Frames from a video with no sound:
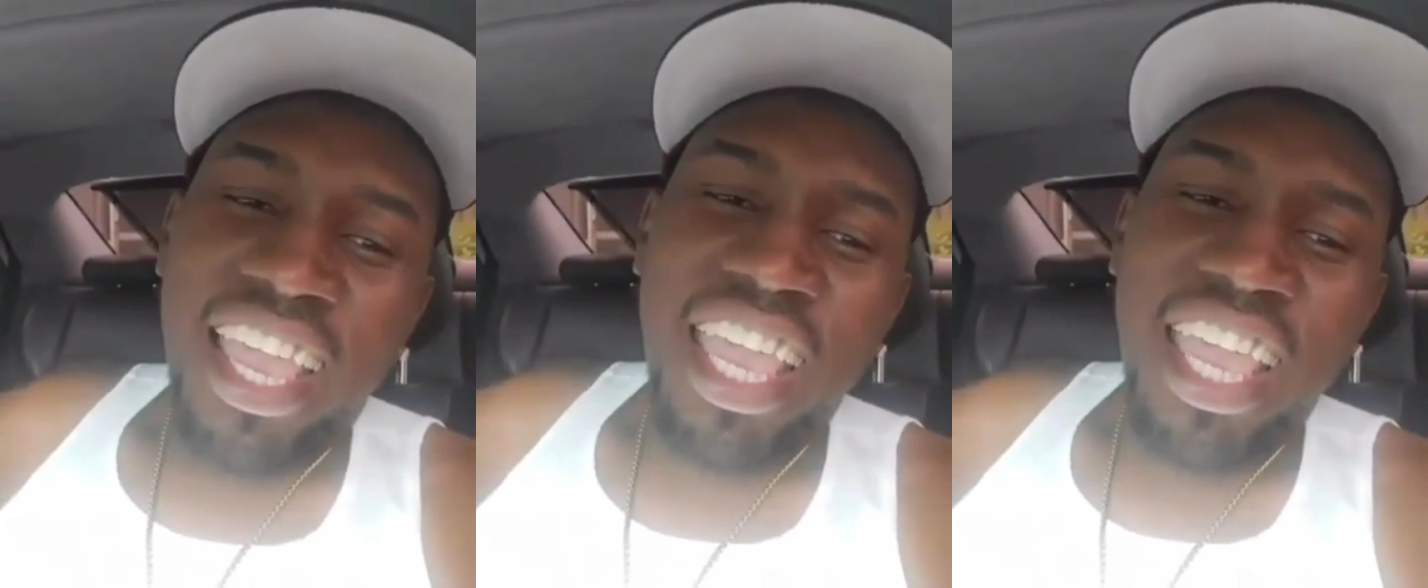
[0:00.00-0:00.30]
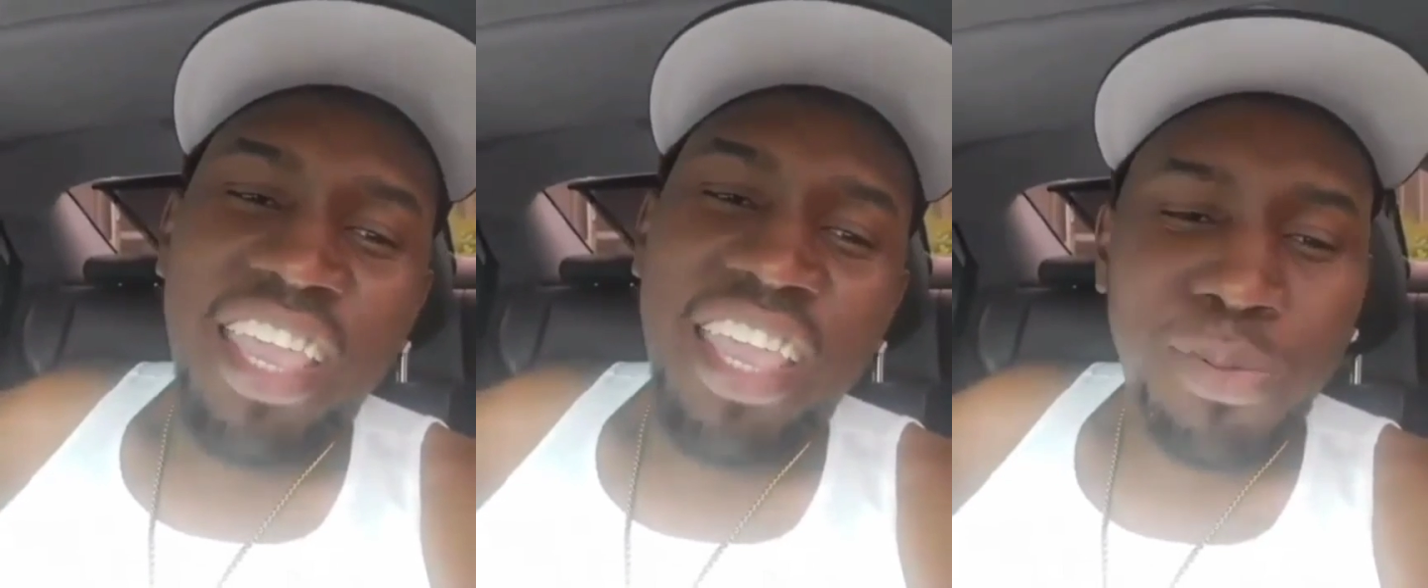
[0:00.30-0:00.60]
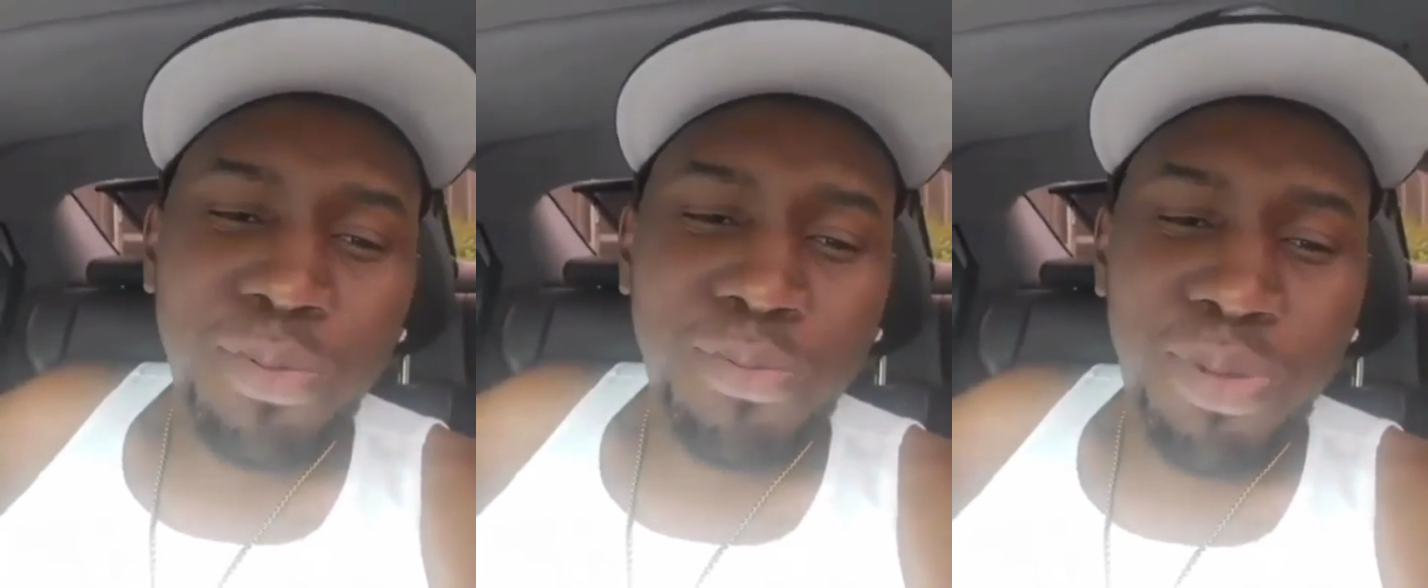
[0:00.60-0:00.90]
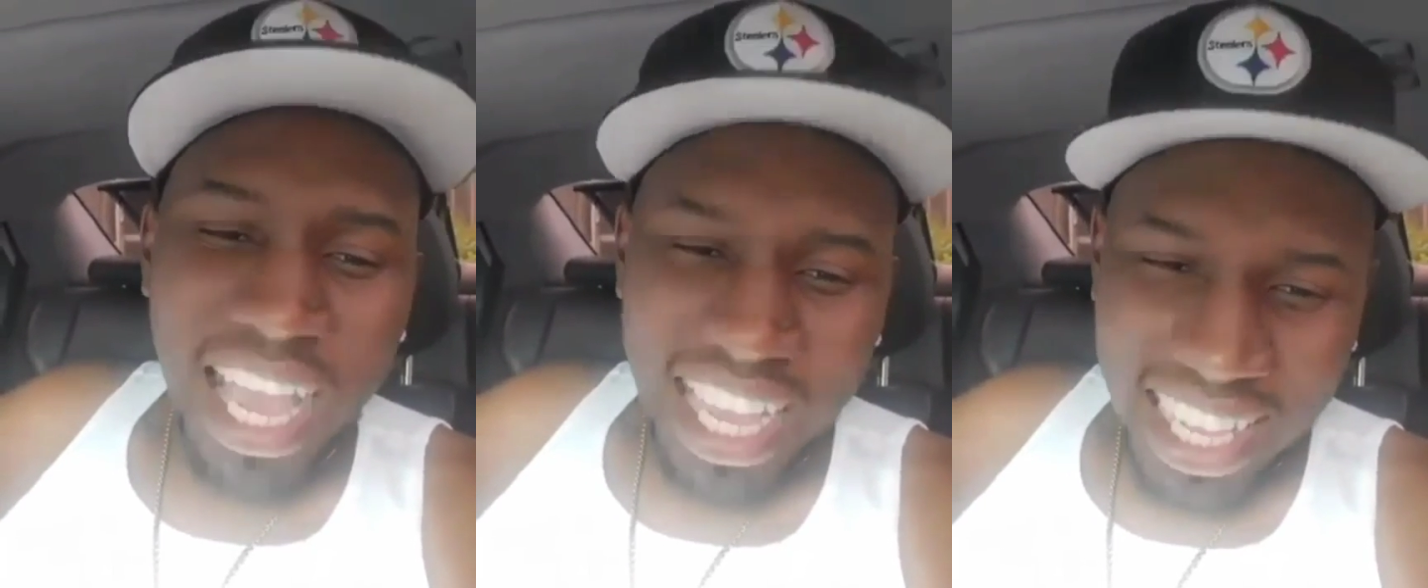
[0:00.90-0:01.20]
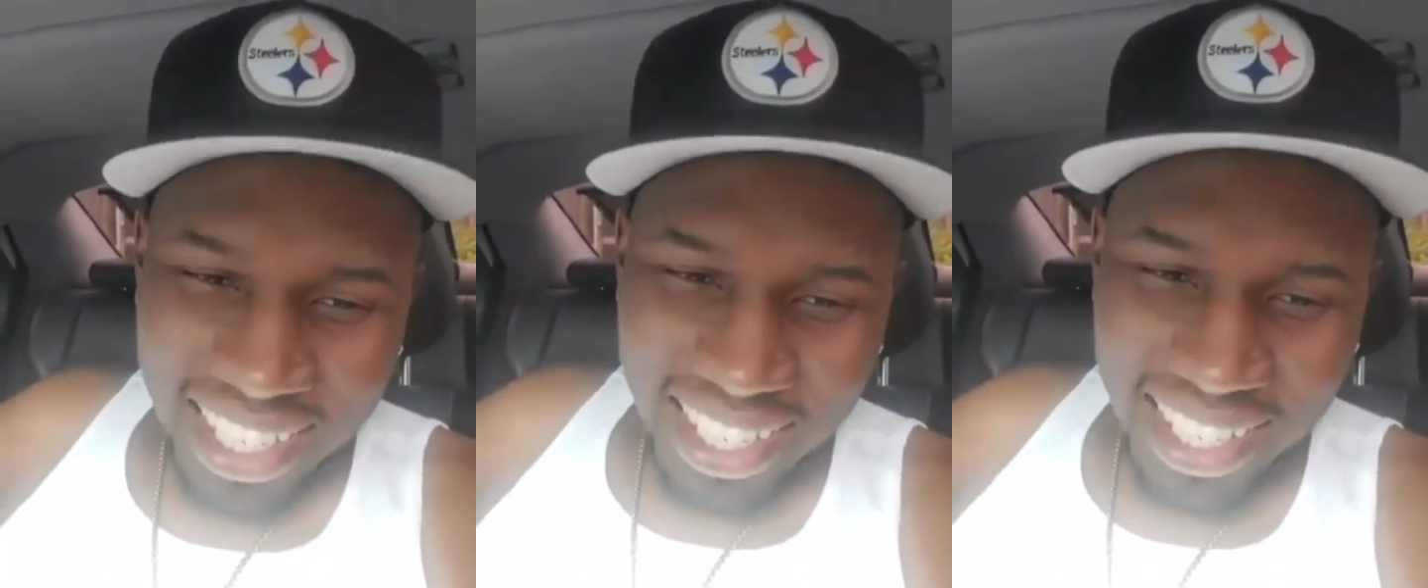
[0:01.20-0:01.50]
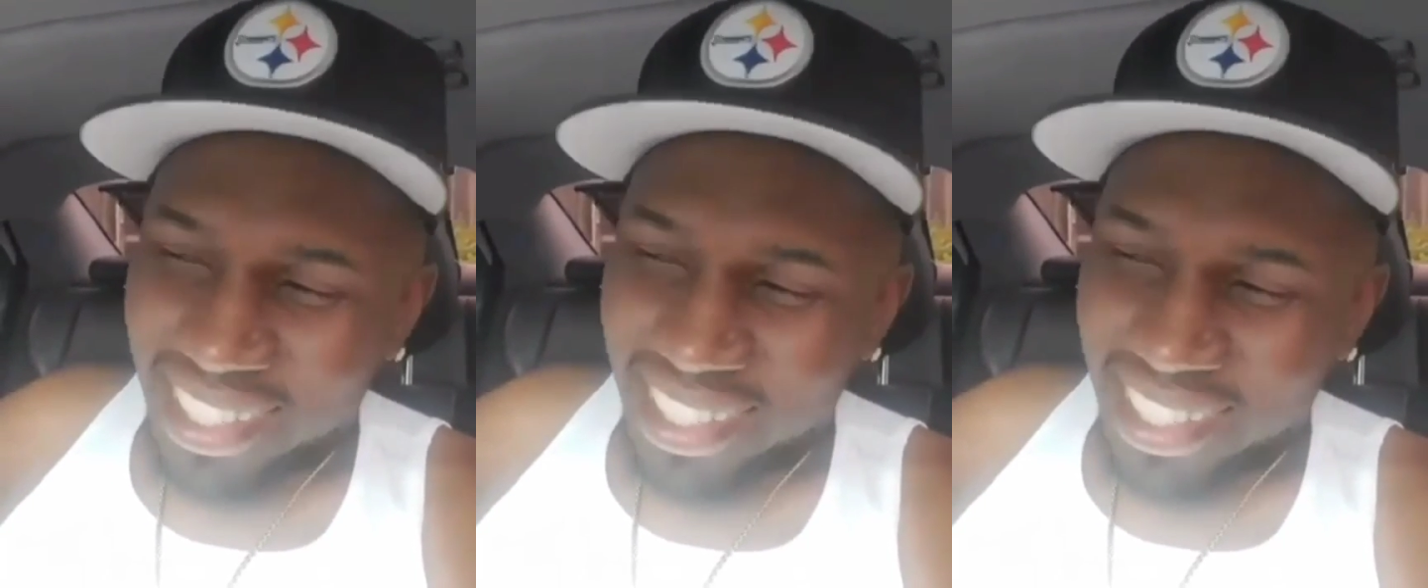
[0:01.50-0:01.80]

if Spice